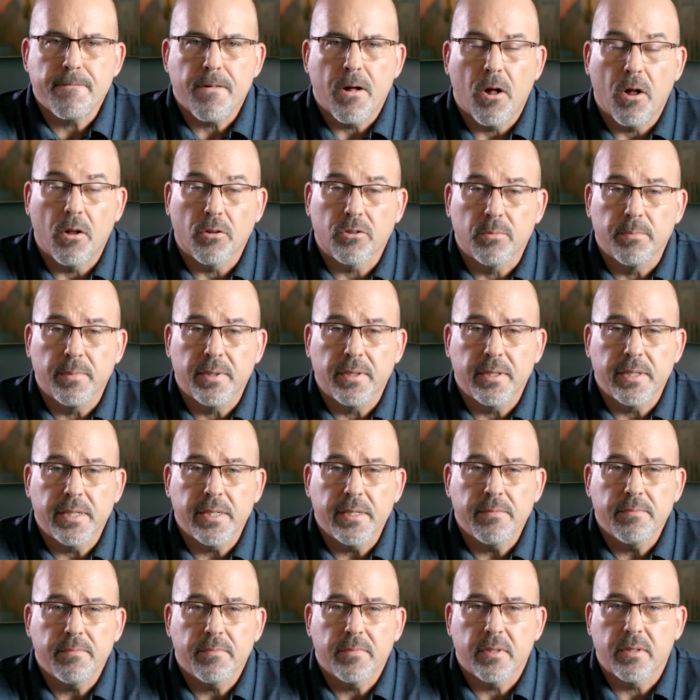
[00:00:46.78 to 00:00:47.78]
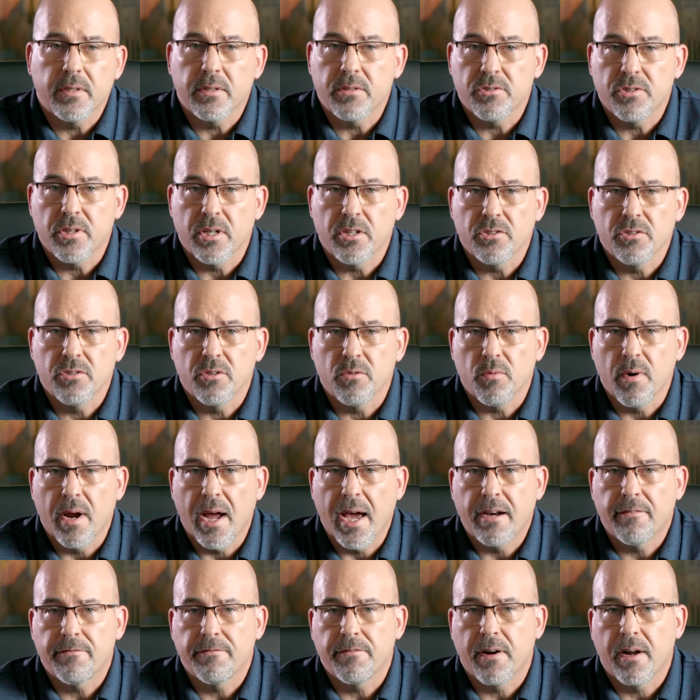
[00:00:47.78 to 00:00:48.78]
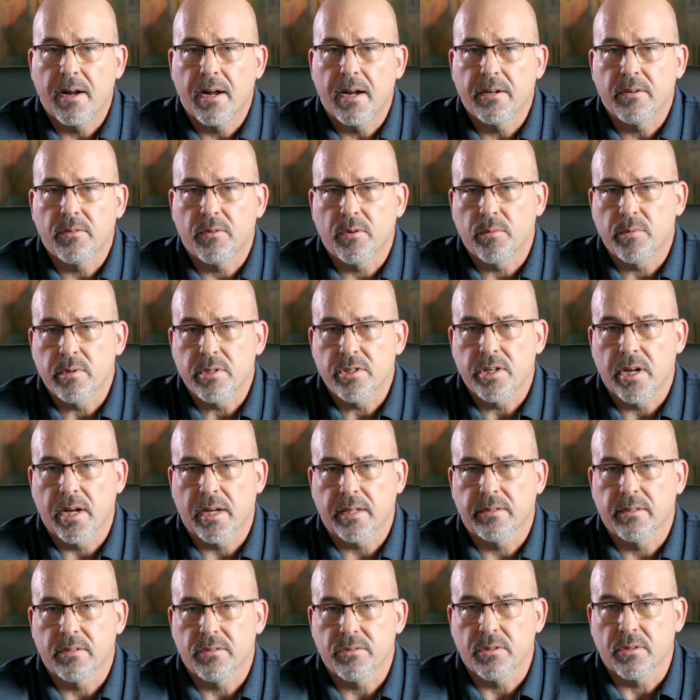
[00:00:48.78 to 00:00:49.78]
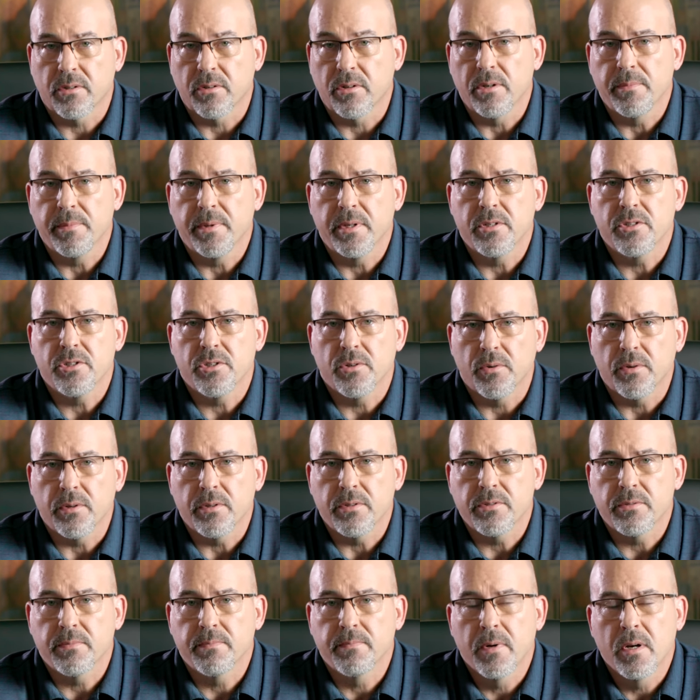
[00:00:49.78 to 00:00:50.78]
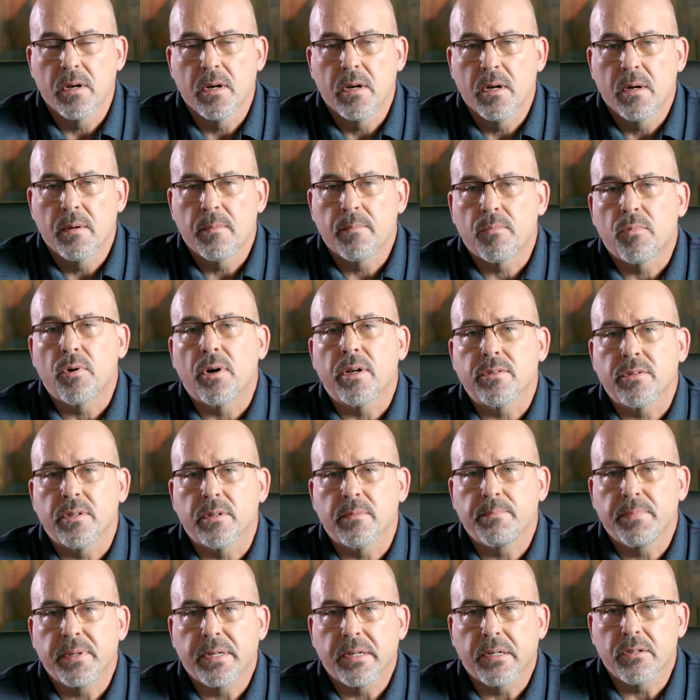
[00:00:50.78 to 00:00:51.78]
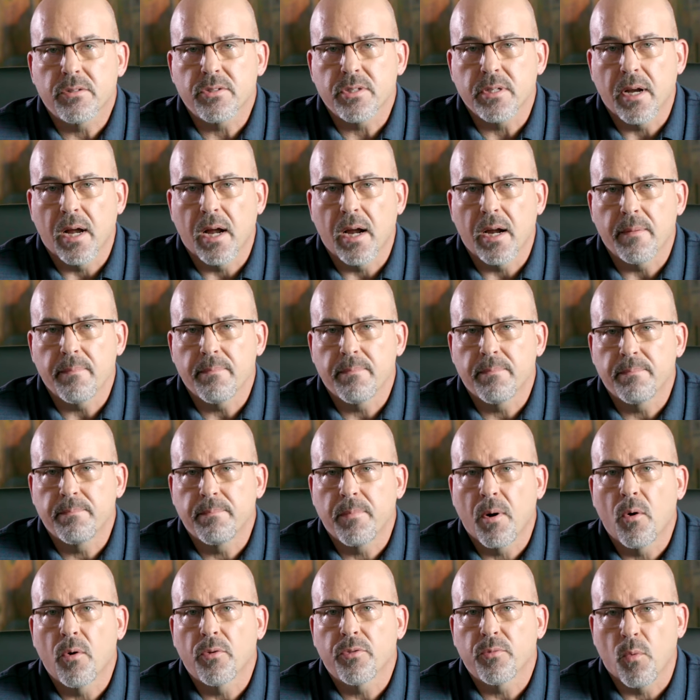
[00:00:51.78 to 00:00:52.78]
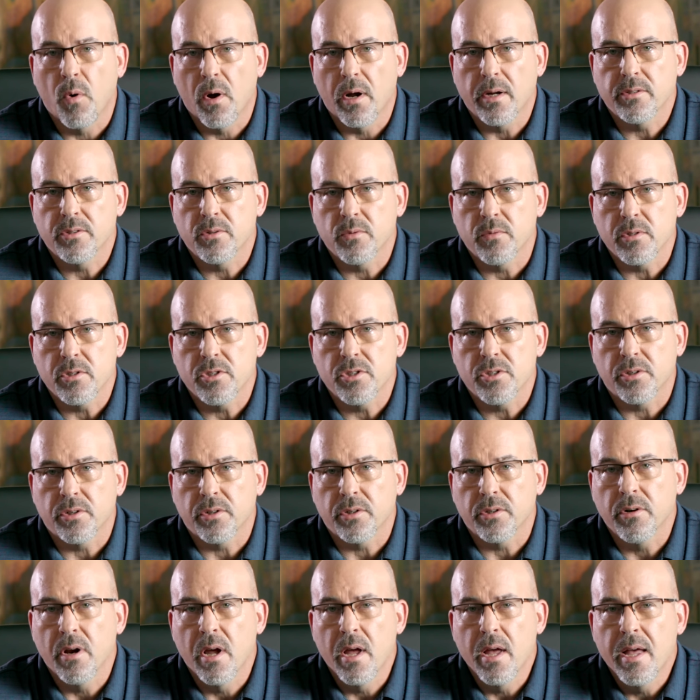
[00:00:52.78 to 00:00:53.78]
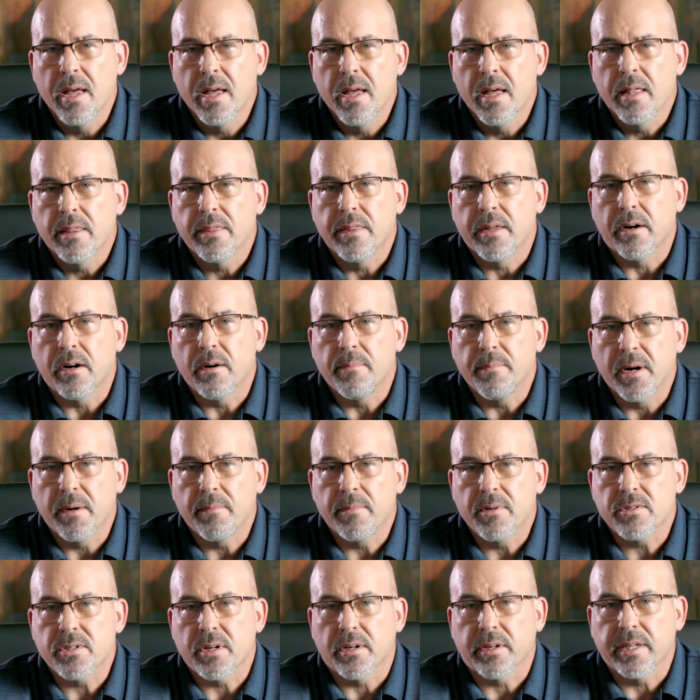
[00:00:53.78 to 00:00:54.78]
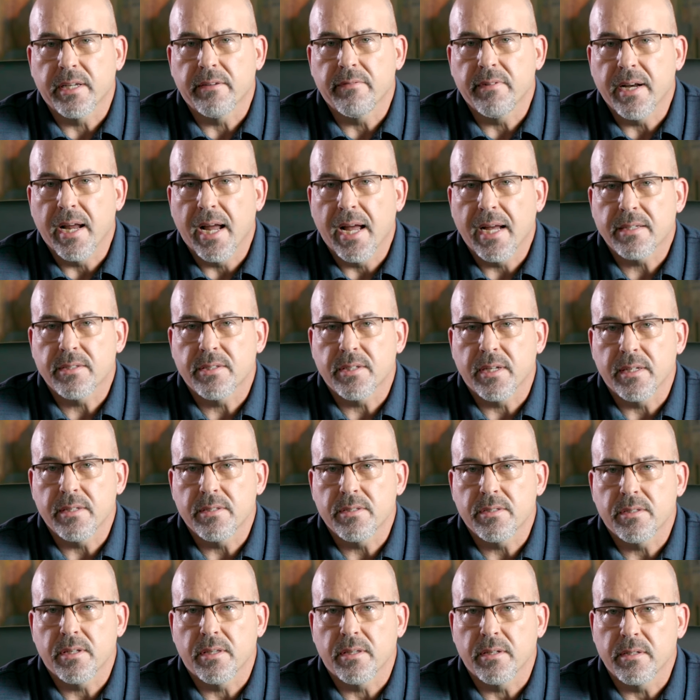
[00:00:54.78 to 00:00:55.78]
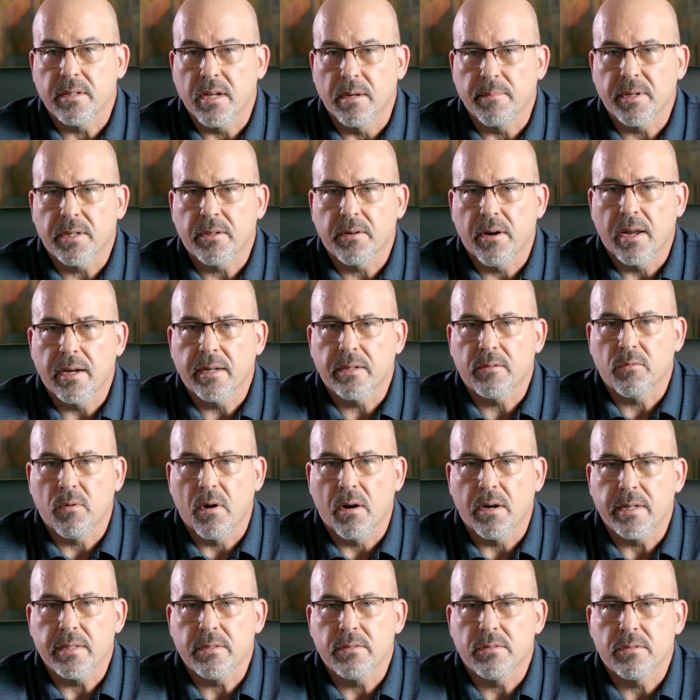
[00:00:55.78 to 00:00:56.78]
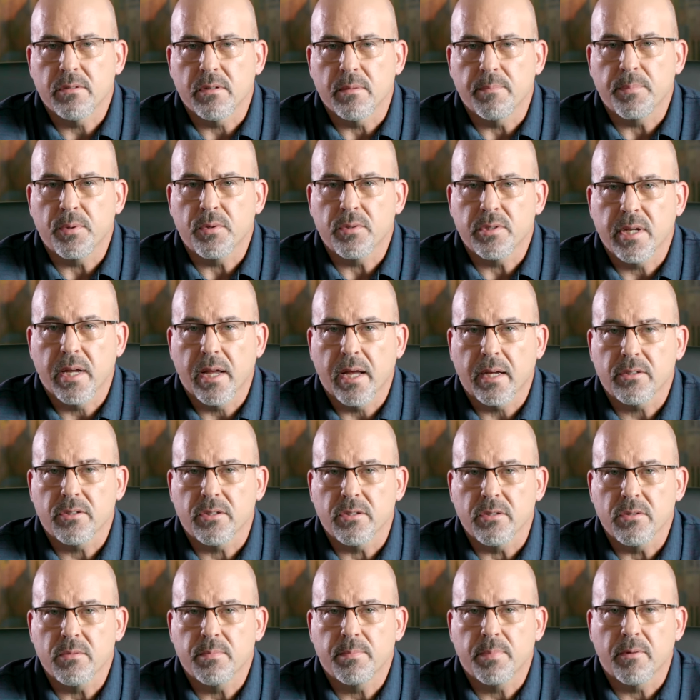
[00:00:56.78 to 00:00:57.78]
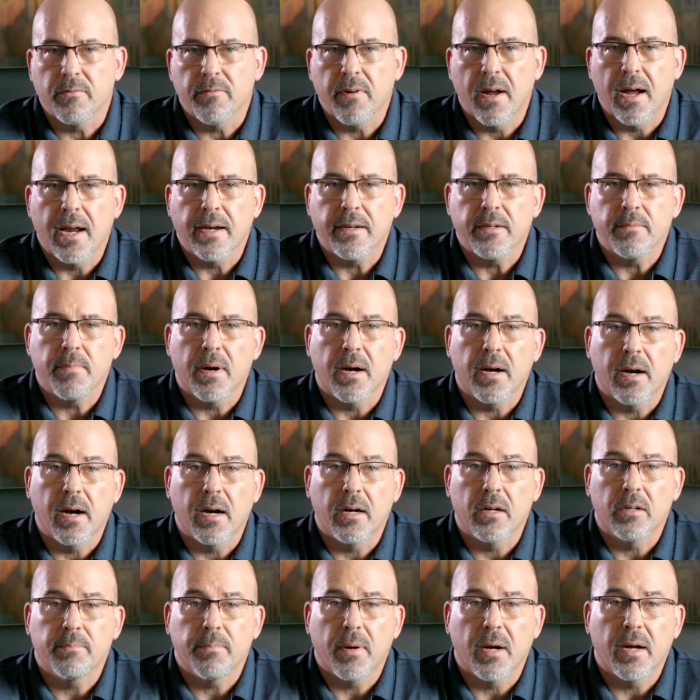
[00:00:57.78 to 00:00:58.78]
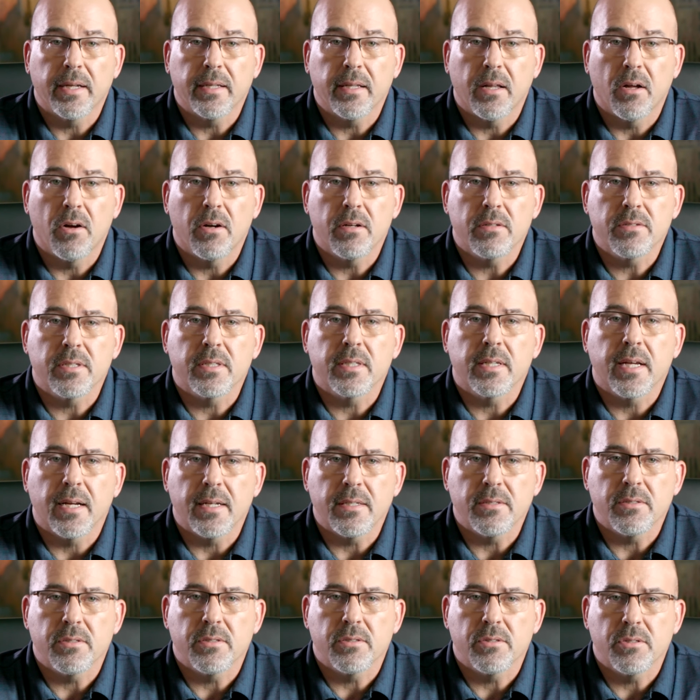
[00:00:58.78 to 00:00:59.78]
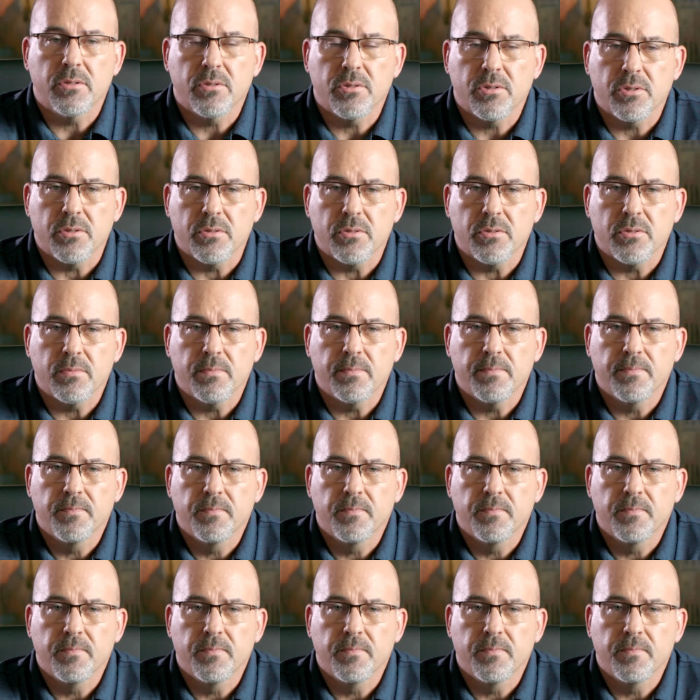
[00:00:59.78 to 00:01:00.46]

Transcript: Ultimately, the decision to ratify or reject this agreement is yours. President Pierce and I both want to ensure that our members are given access to the democratic rights and protections provided by our bylaws and constitutions.